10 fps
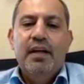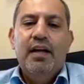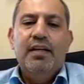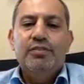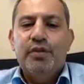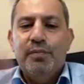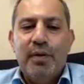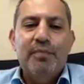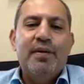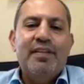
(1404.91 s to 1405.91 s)
and to
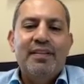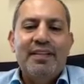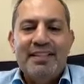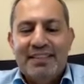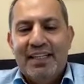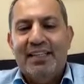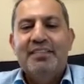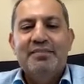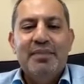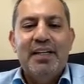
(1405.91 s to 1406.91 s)
remember the days like
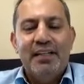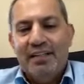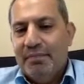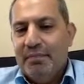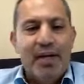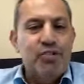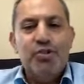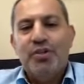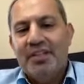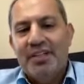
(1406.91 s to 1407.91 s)
my
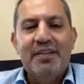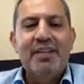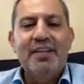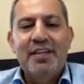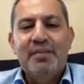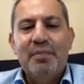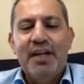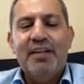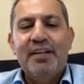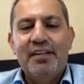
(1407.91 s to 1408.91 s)
journey in
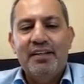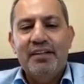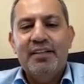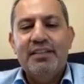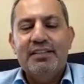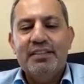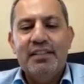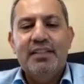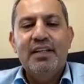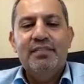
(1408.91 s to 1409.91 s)
my career. It's
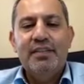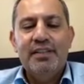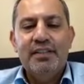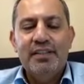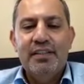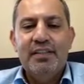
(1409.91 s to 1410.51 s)
really a very